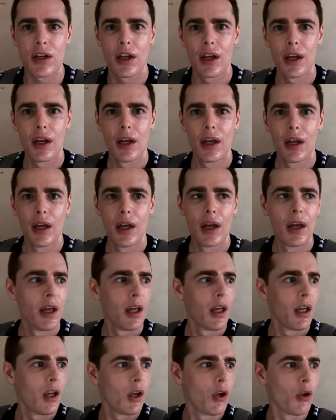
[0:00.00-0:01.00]
So
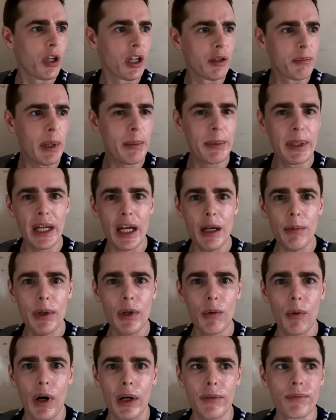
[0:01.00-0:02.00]
can you maybe get
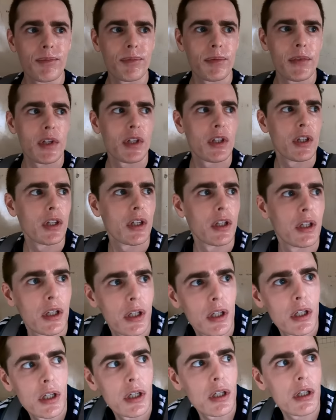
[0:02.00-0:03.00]
me one?
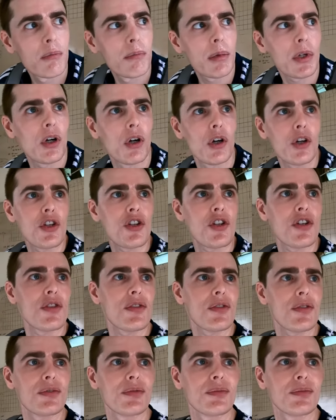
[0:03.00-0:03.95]
Because,